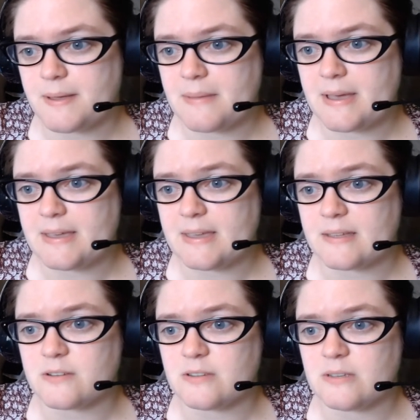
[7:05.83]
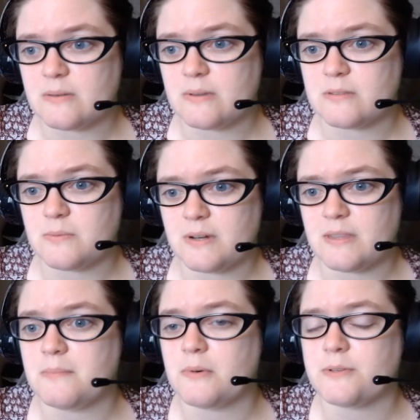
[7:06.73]
Maya Angelou is one of
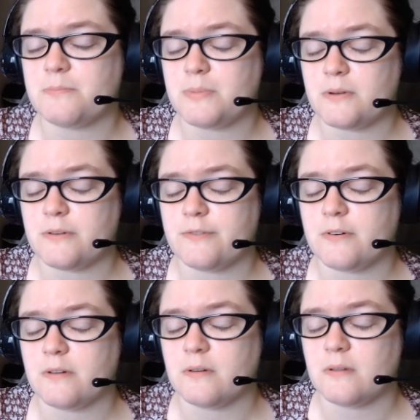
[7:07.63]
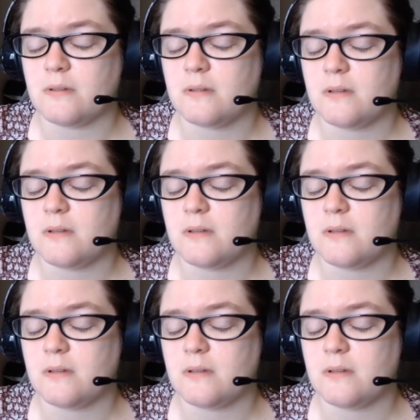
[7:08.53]
the most beautiful